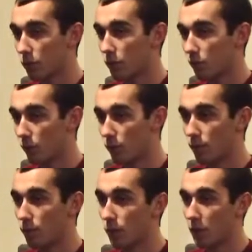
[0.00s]
group
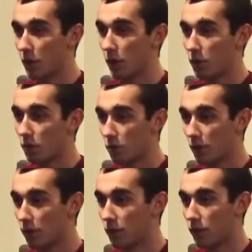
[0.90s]
that I was
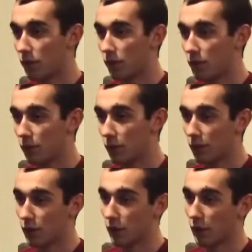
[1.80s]
with, if
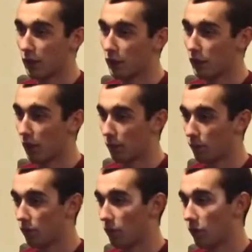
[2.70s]
anything like this
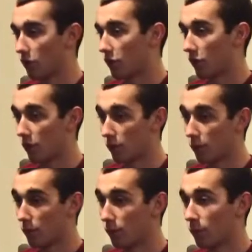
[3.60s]
happens, to just send them
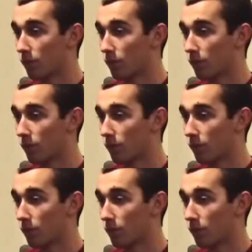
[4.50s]
home.